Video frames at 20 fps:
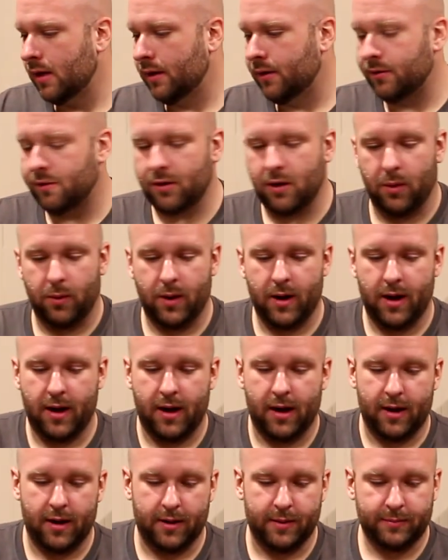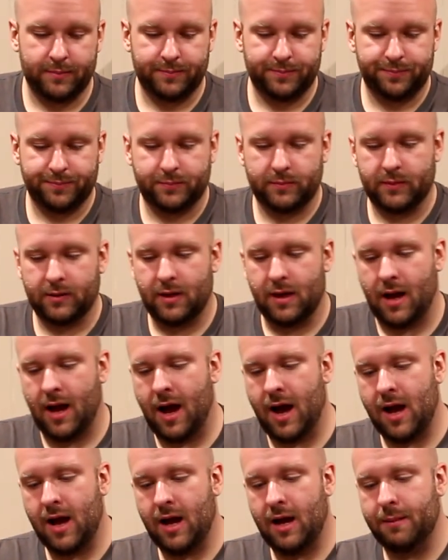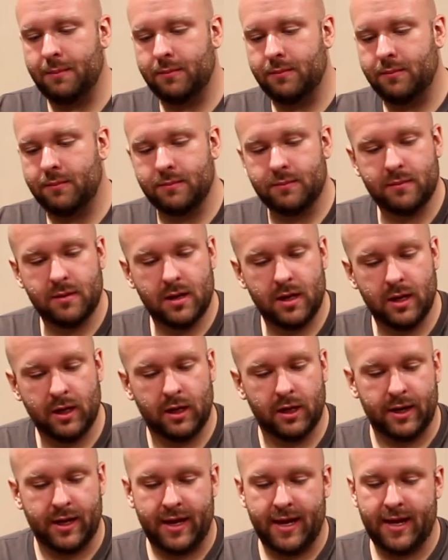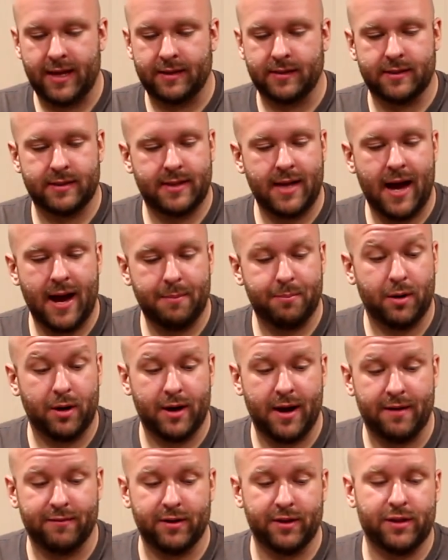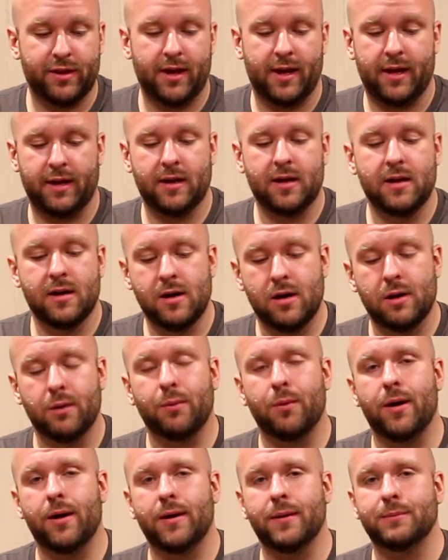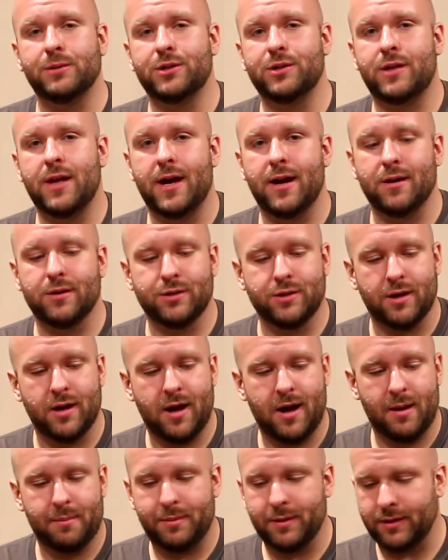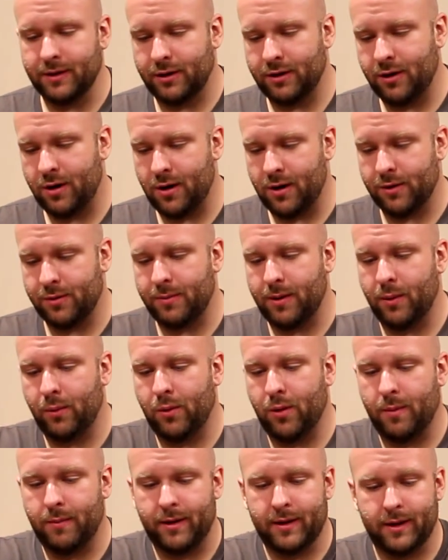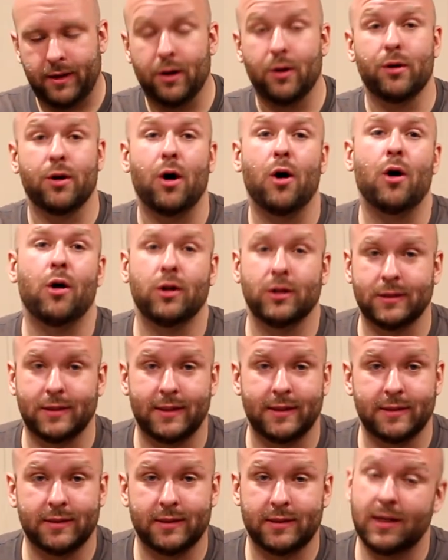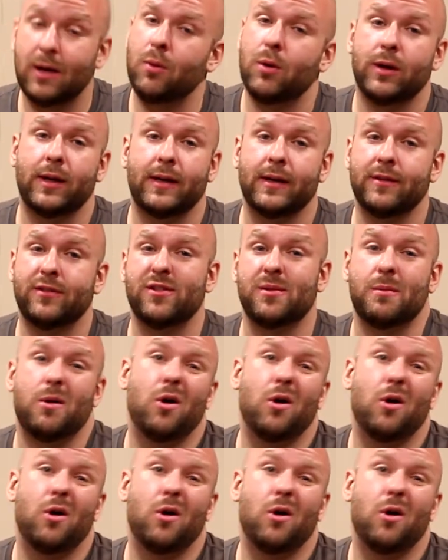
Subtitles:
So I'm going to hit stop on everything, run upstairs and hop in the car with my woman and go to Aldi's because I want to get some